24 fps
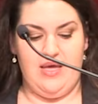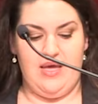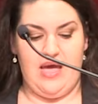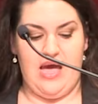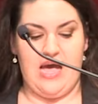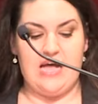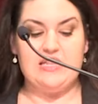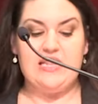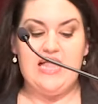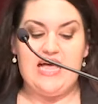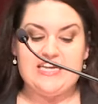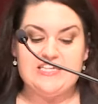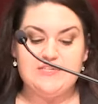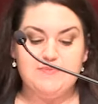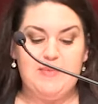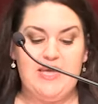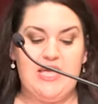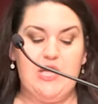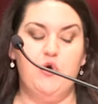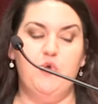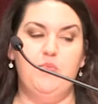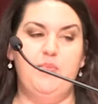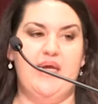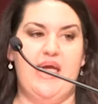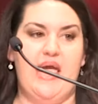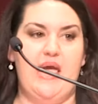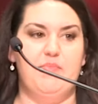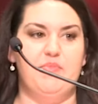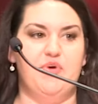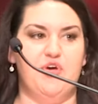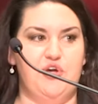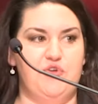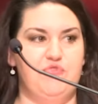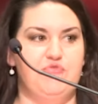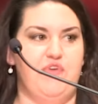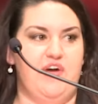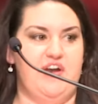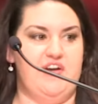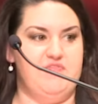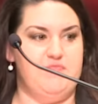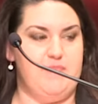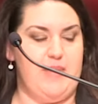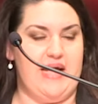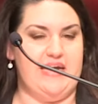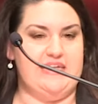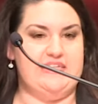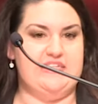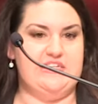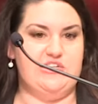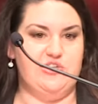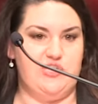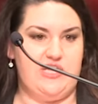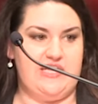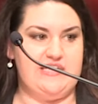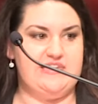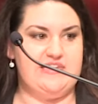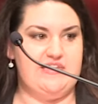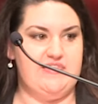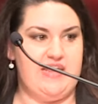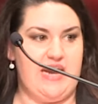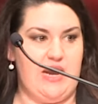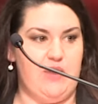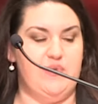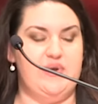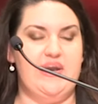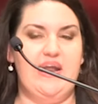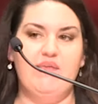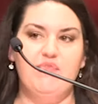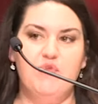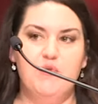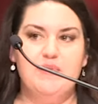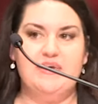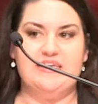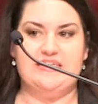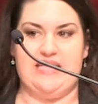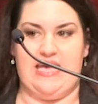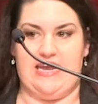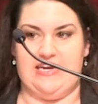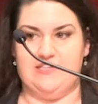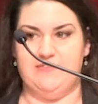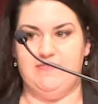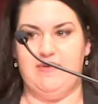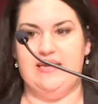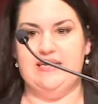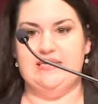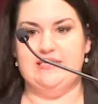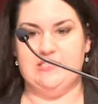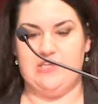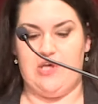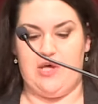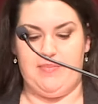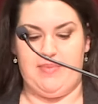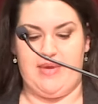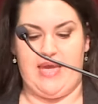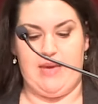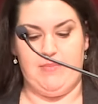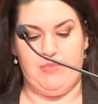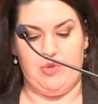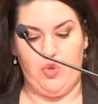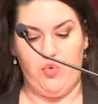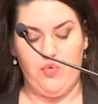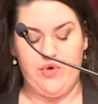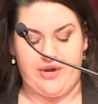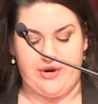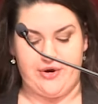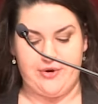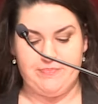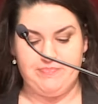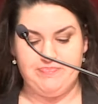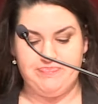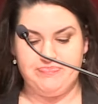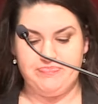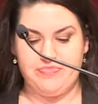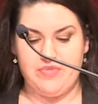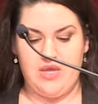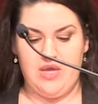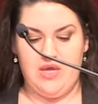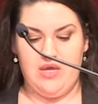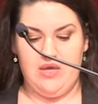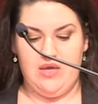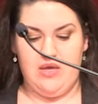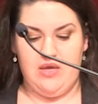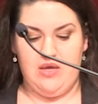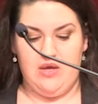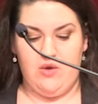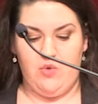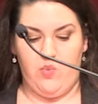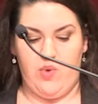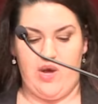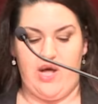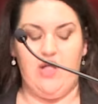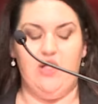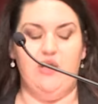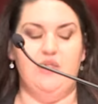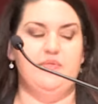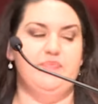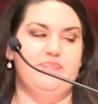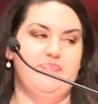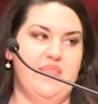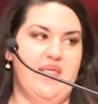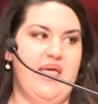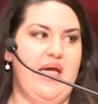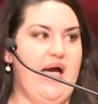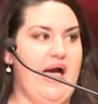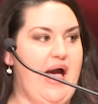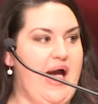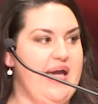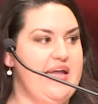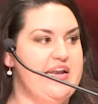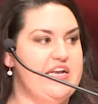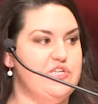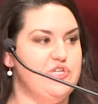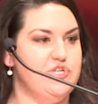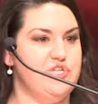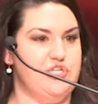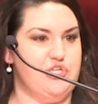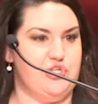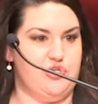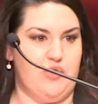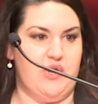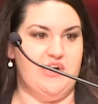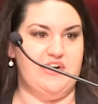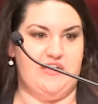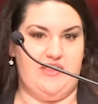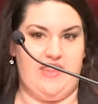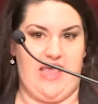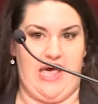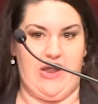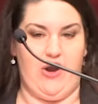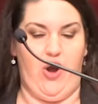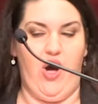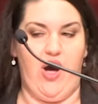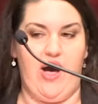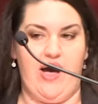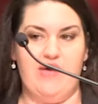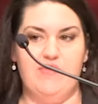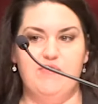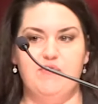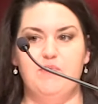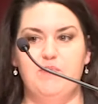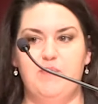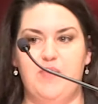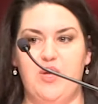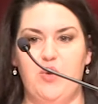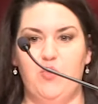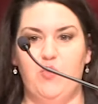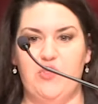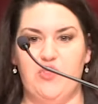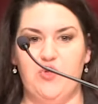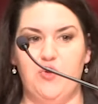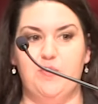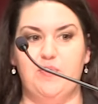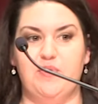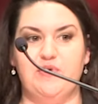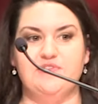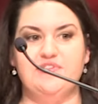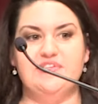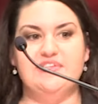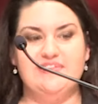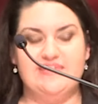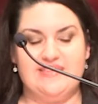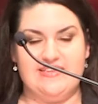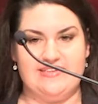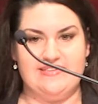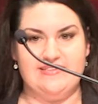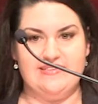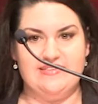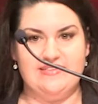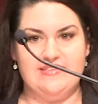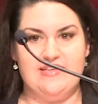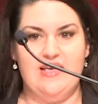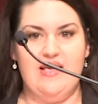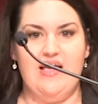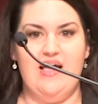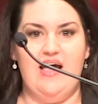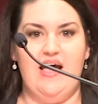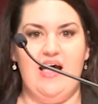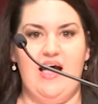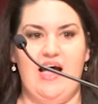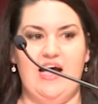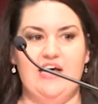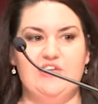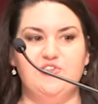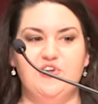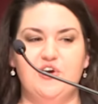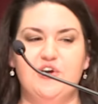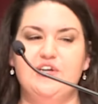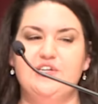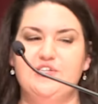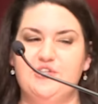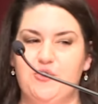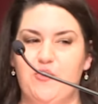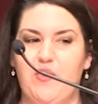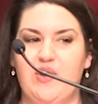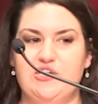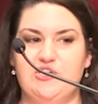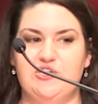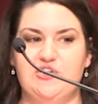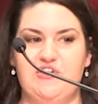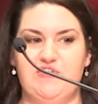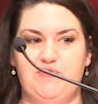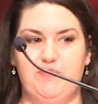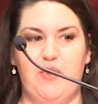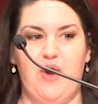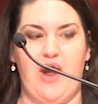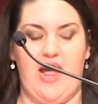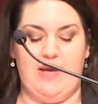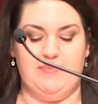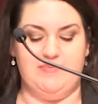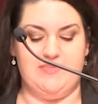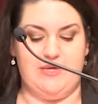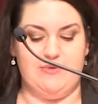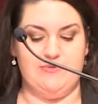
A classmate who became a good friend of mine suggested that I would never be satisfied until I became a lawyer. Well, I initially shrugged that off, but with her persistence, I started to question if perhaps that